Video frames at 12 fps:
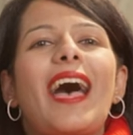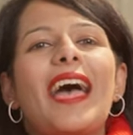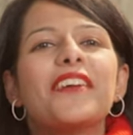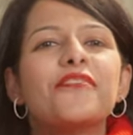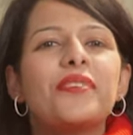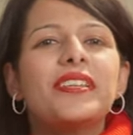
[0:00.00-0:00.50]

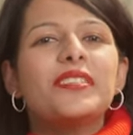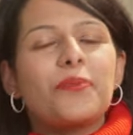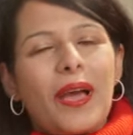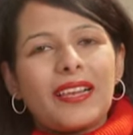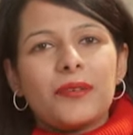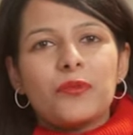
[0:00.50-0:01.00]
Hi friends,
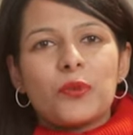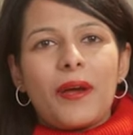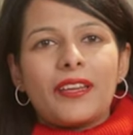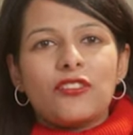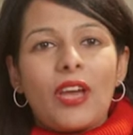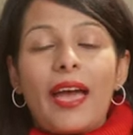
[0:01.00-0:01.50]
welcome to
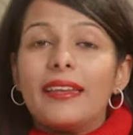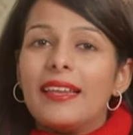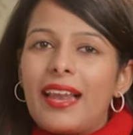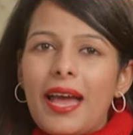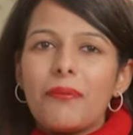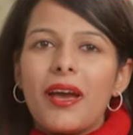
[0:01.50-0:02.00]
my
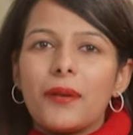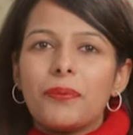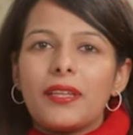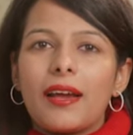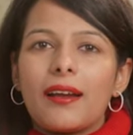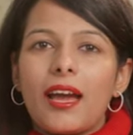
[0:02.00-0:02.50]
channel. I'm
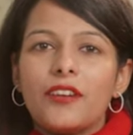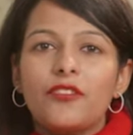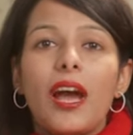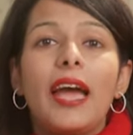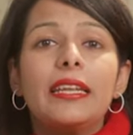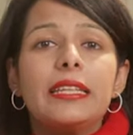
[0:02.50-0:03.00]
Arpita
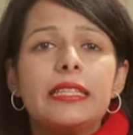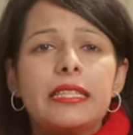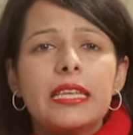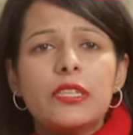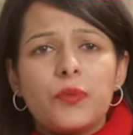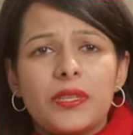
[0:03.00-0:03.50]
Karwa, and in
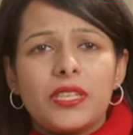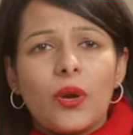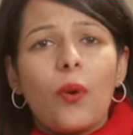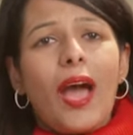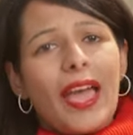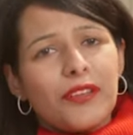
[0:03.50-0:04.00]
this
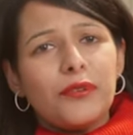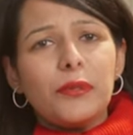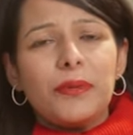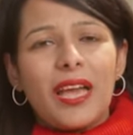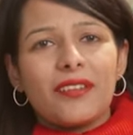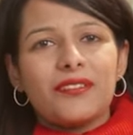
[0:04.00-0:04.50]
video, I
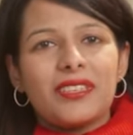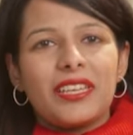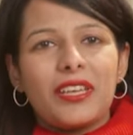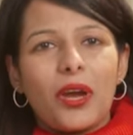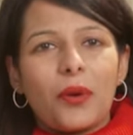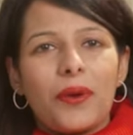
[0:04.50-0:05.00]
will be
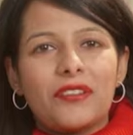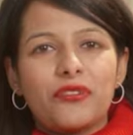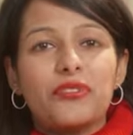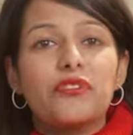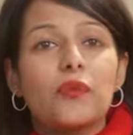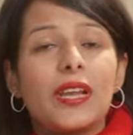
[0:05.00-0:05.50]
answering your
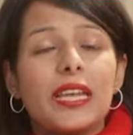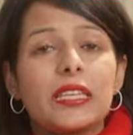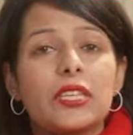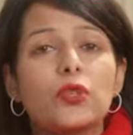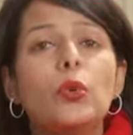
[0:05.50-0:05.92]
questions related